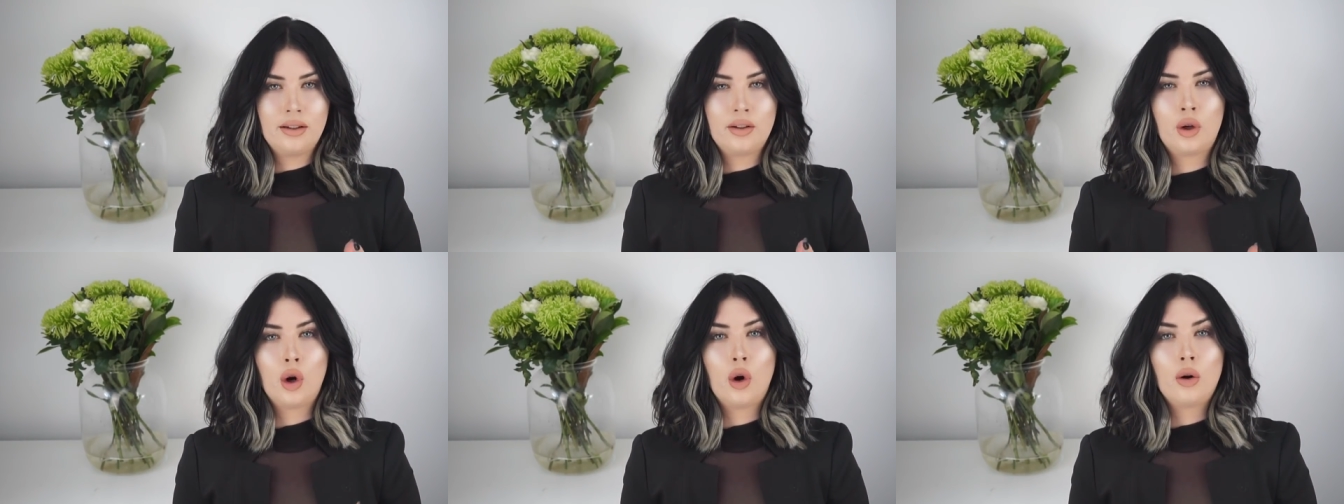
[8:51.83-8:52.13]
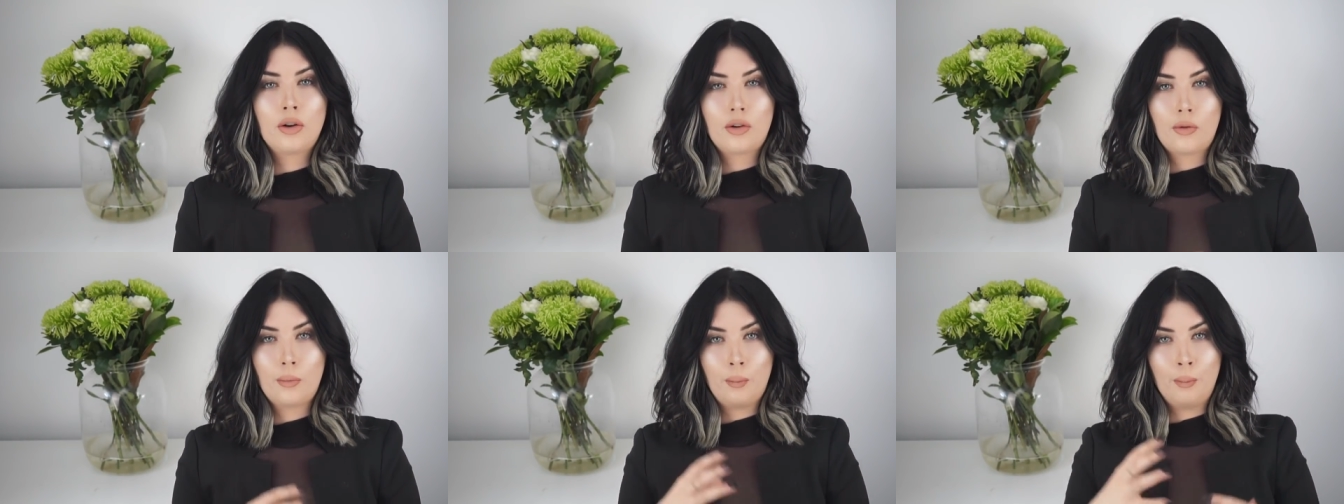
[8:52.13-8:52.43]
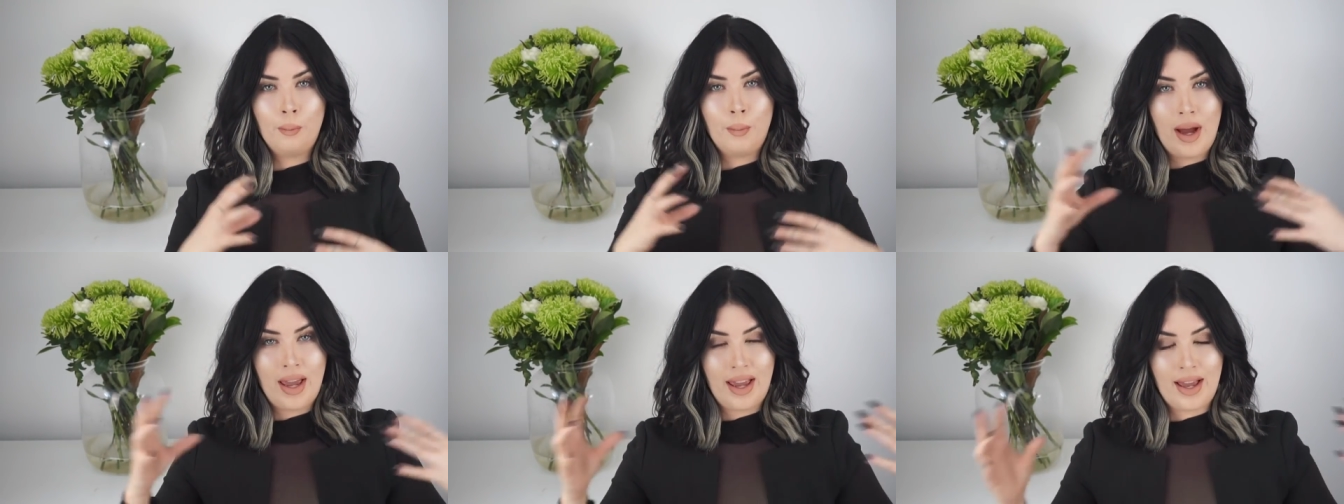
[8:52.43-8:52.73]
got
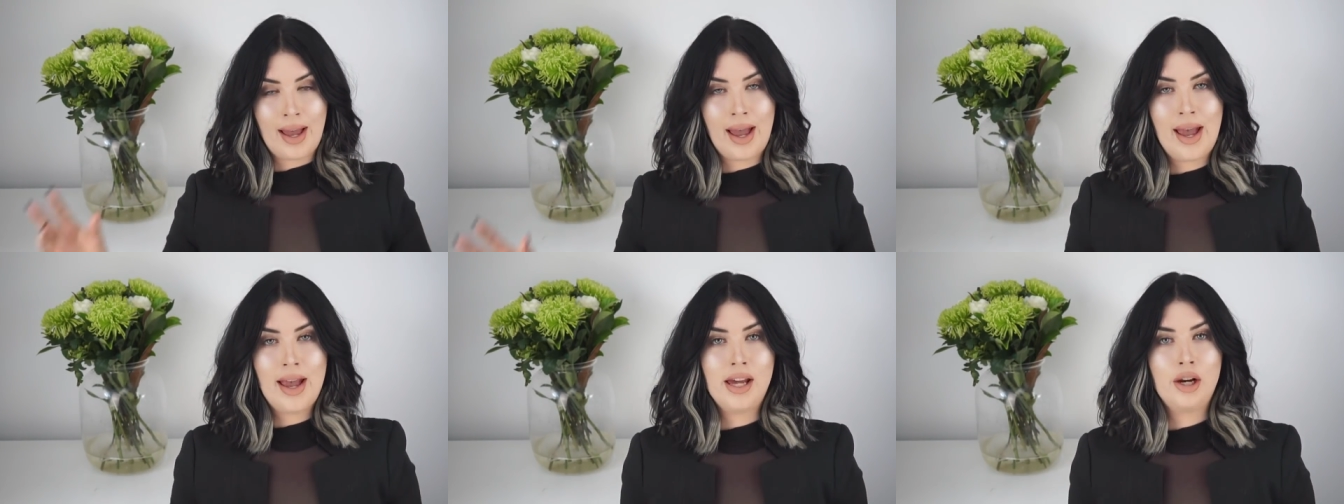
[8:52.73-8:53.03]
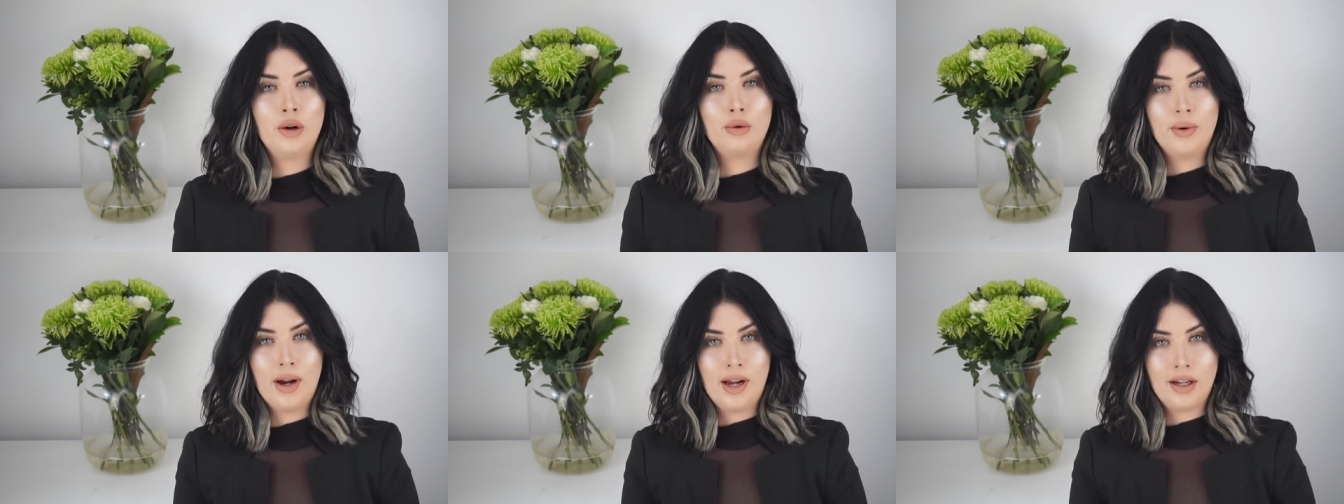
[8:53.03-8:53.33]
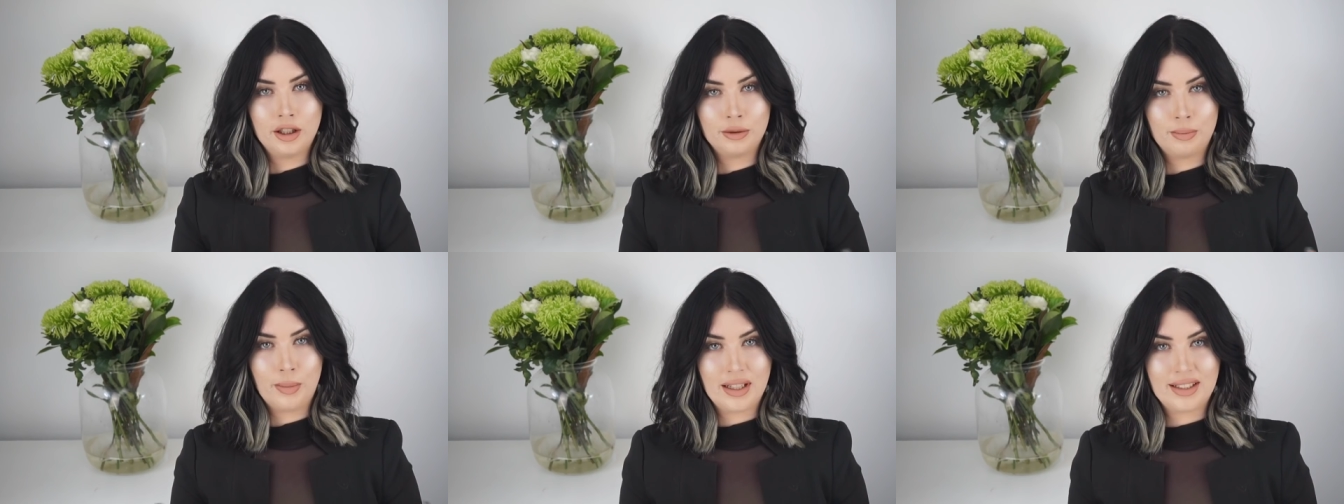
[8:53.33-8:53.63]
my head
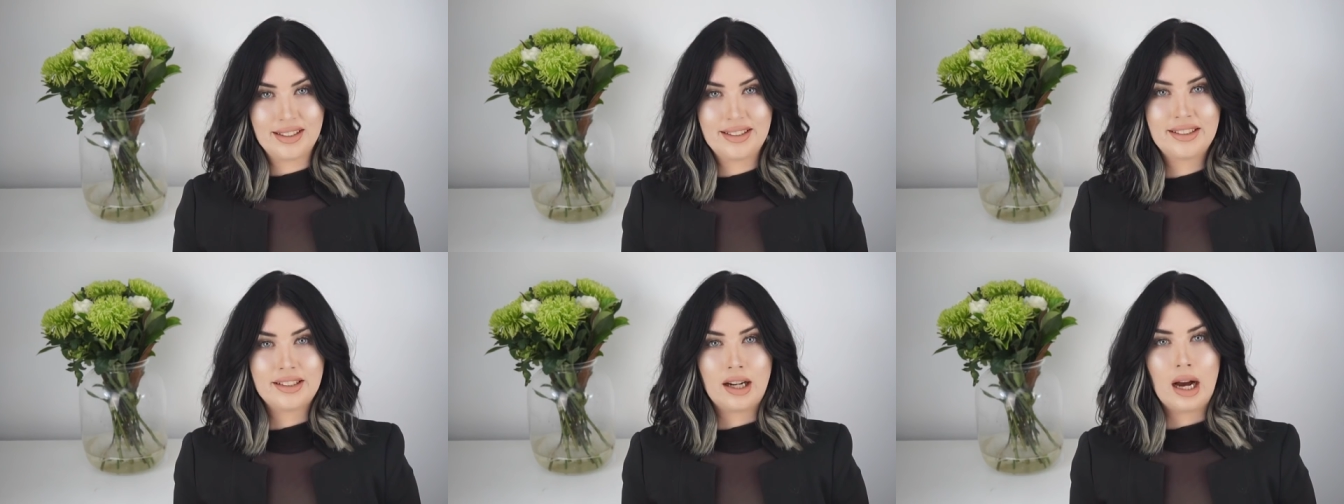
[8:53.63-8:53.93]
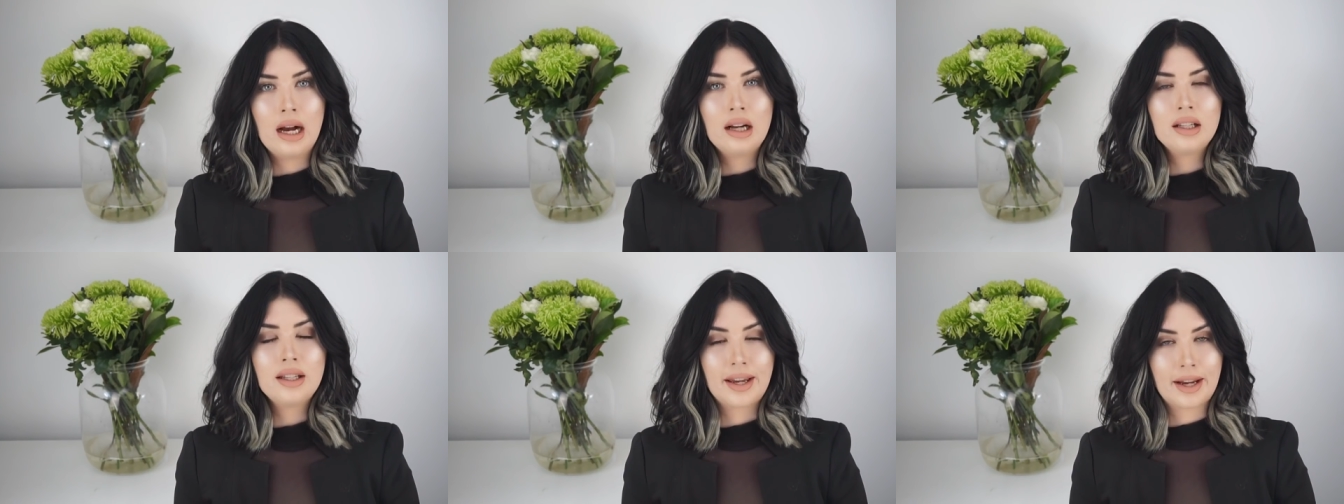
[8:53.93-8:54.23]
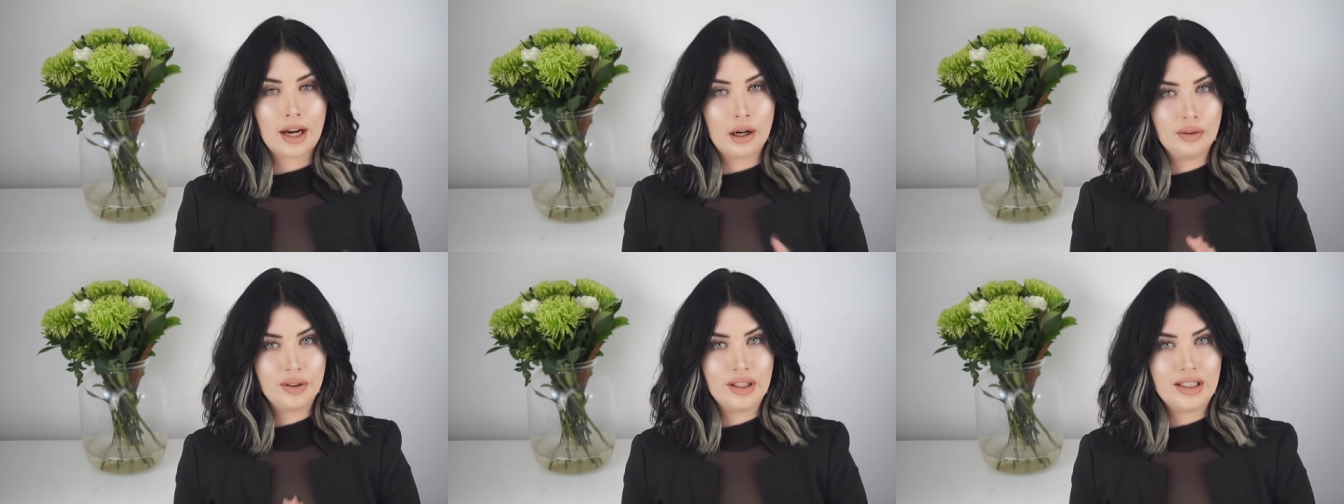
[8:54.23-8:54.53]
around my style
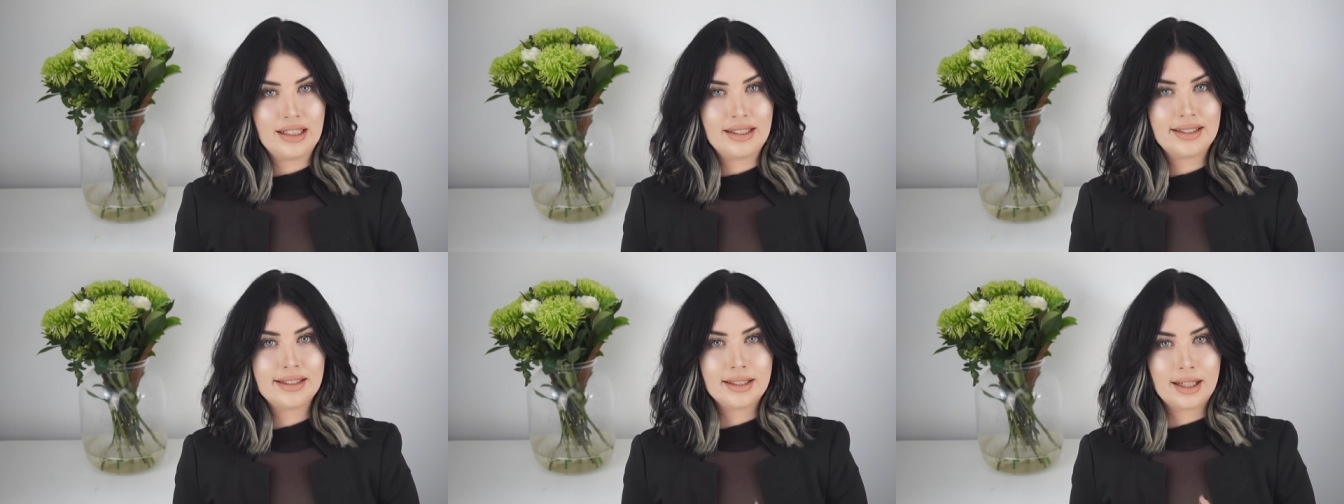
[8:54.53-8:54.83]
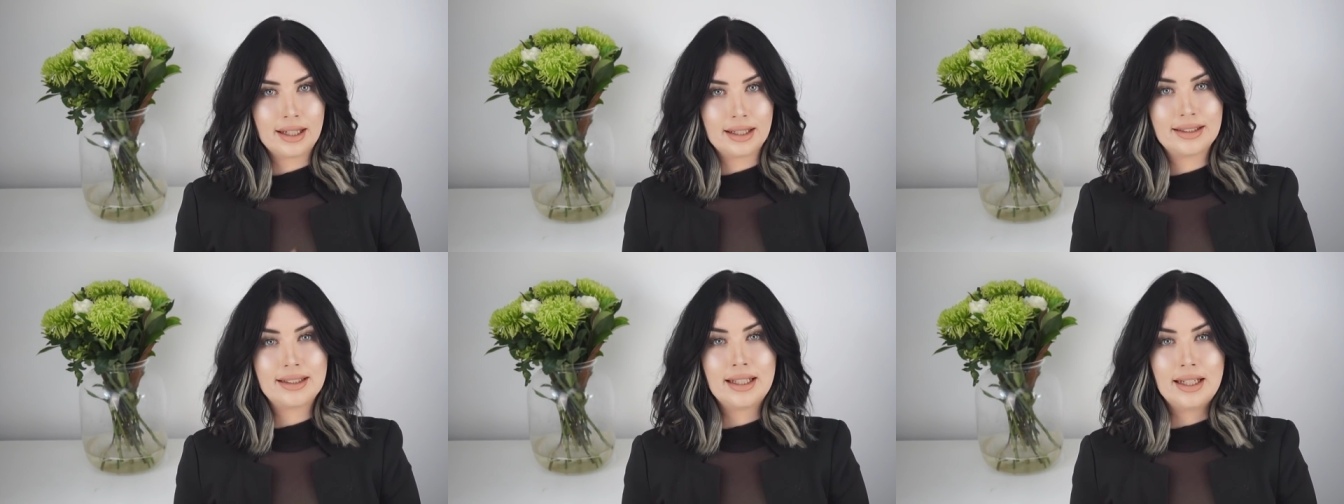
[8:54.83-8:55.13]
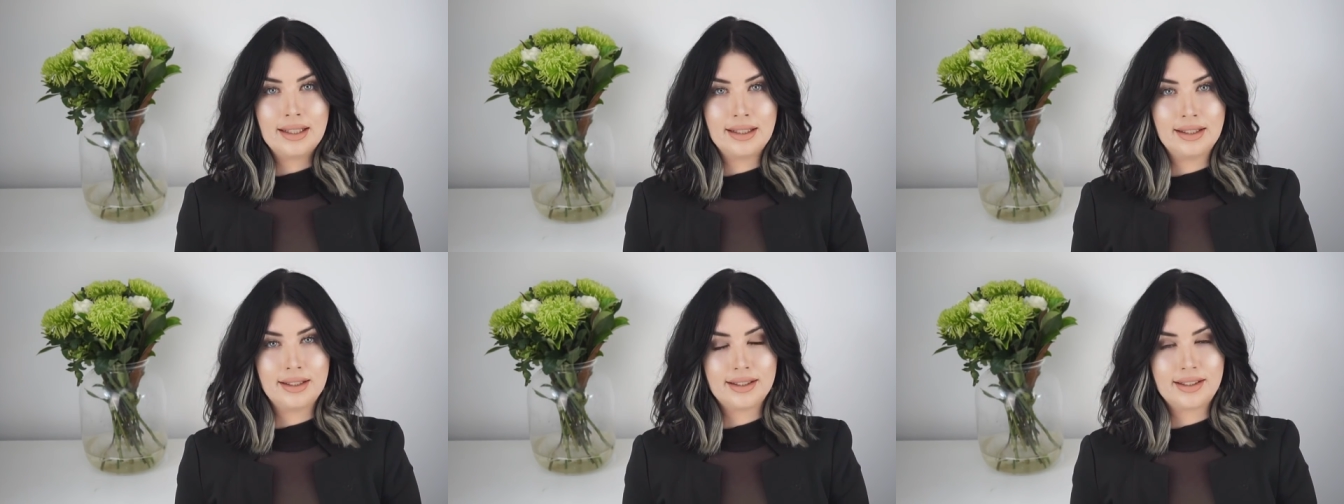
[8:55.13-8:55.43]
like I really started to
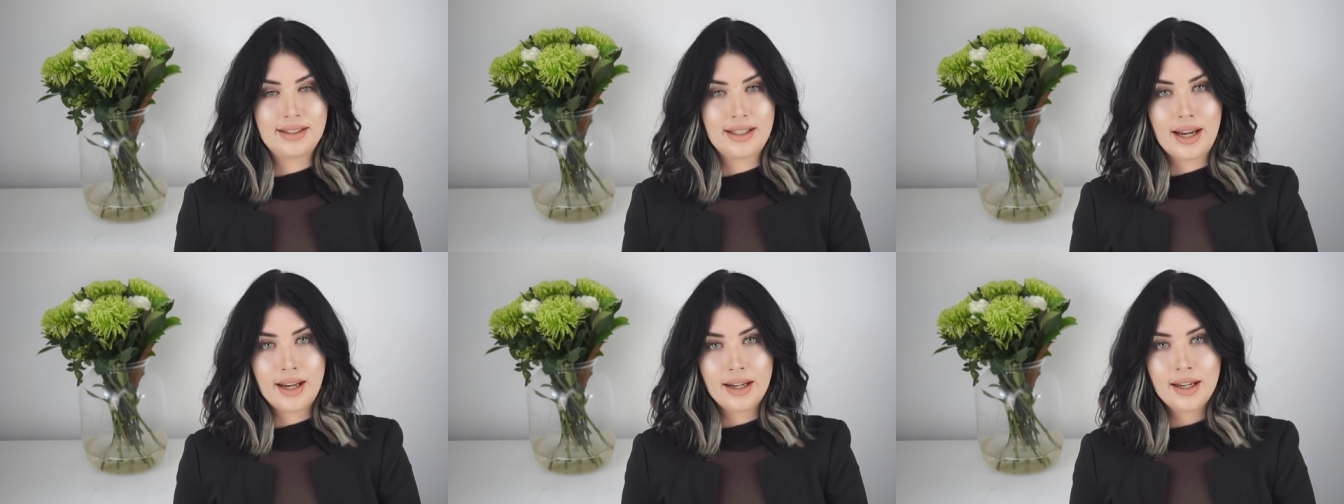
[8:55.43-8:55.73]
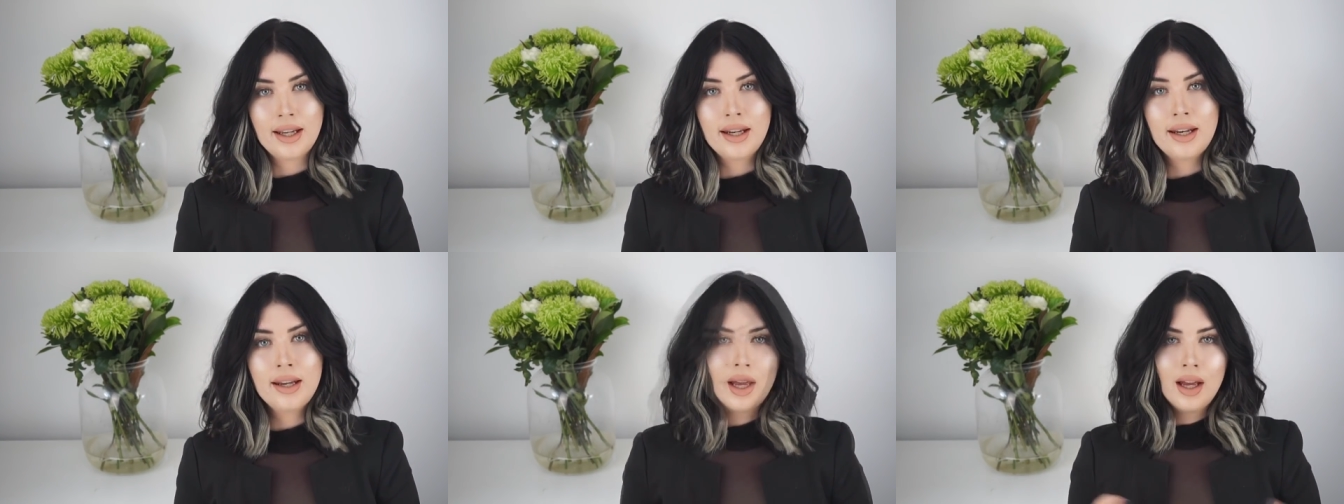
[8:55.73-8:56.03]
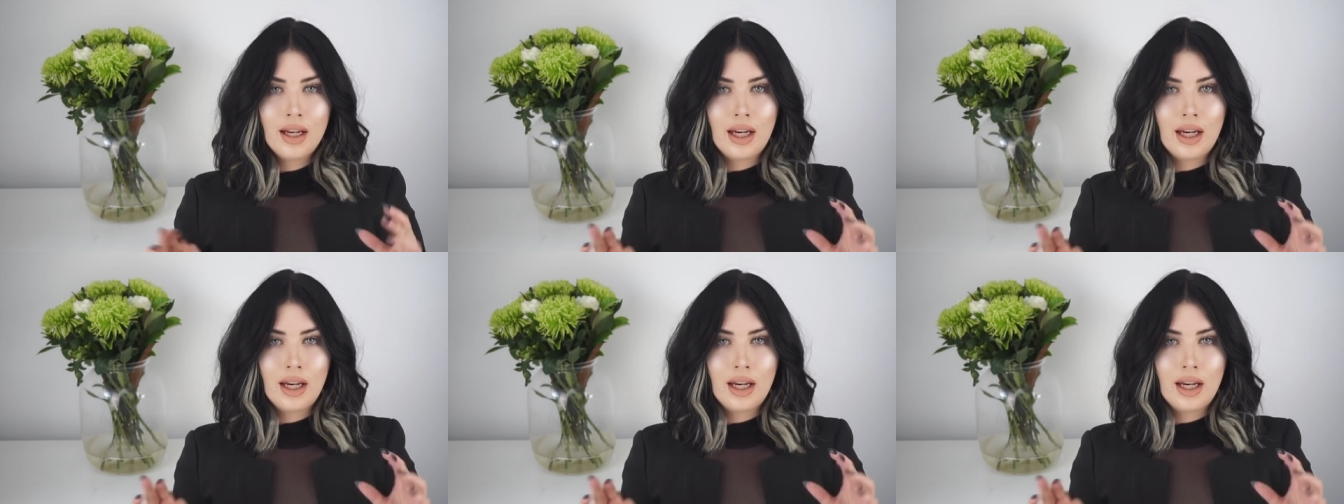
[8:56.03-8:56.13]
understand it.